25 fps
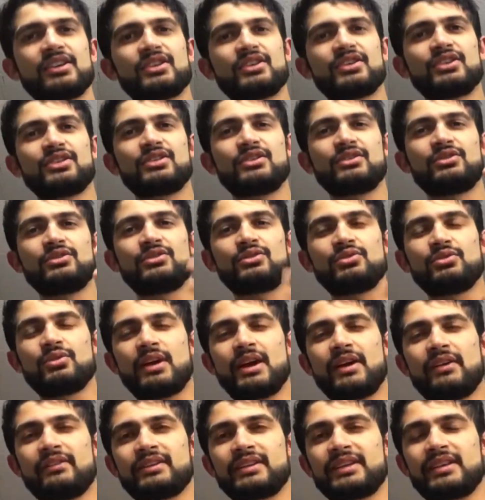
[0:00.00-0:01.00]
you
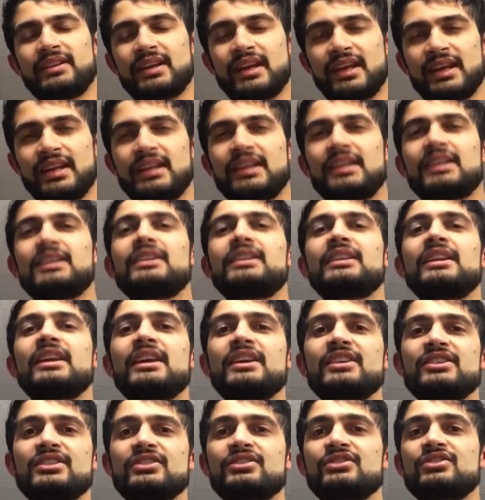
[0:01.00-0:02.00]
have an, an
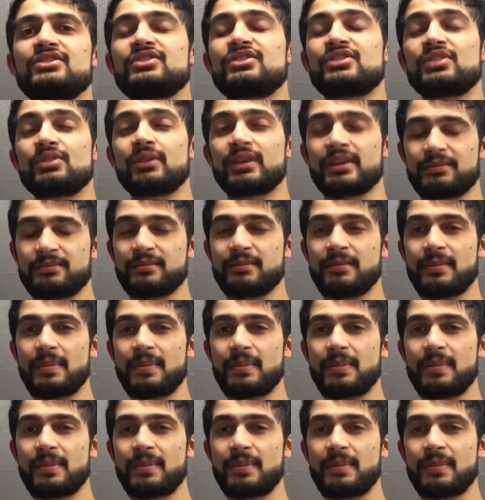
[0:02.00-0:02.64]
inclination to do it